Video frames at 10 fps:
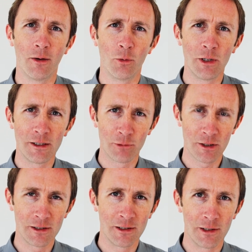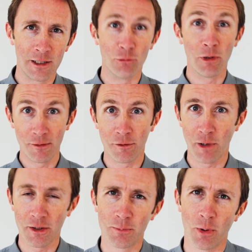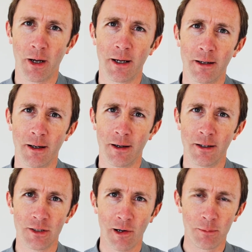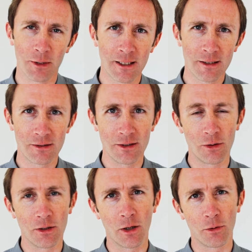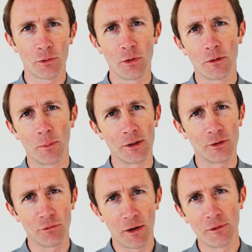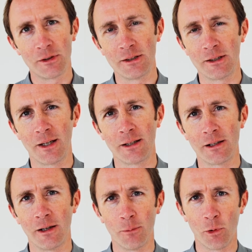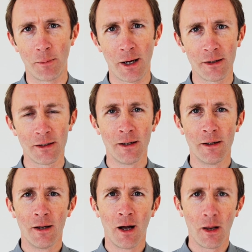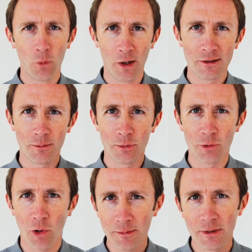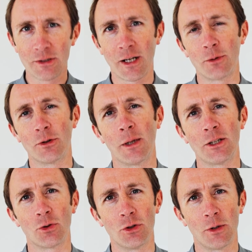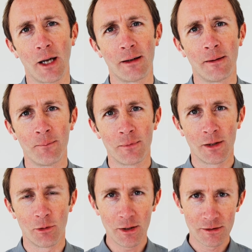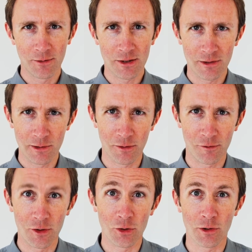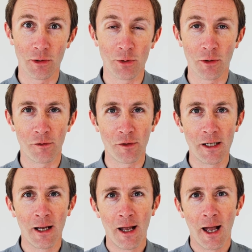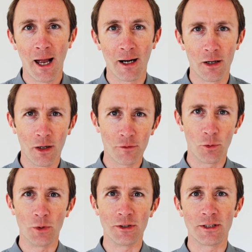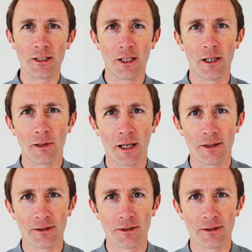recently written for us by Jared McGuinness that you can go through. There's a bunch of references in there to learn more about it. Otherwise, subscribe to the channel to make sure you get the rest of this series on future cryptography, and I look forward to seeing you here again